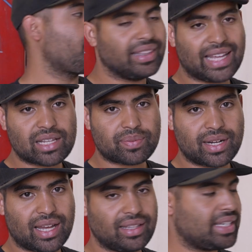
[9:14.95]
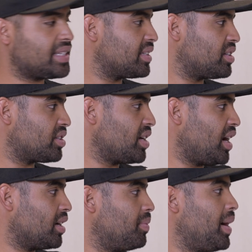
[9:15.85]
Last but not least, just
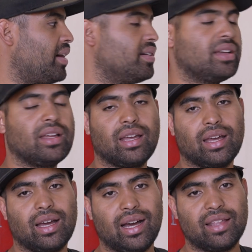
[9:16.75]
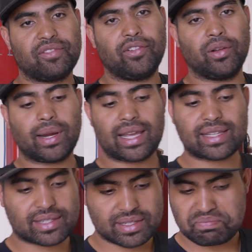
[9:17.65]
talking about uh, the
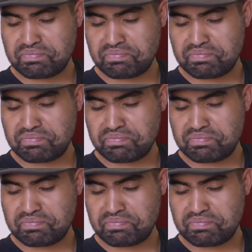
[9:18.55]
Full-Race,